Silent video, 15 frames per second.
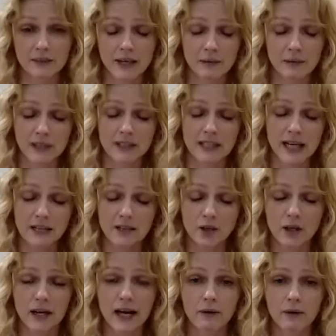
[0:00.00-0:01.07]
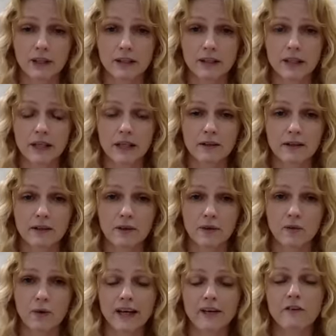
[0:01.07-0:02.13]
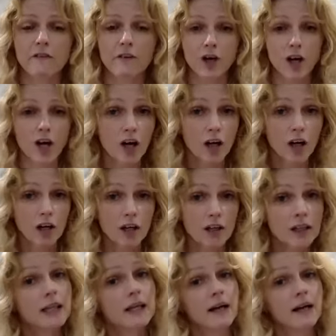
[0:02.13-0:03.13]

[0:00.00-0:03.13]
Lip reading: I wanted to ask her how it went for her,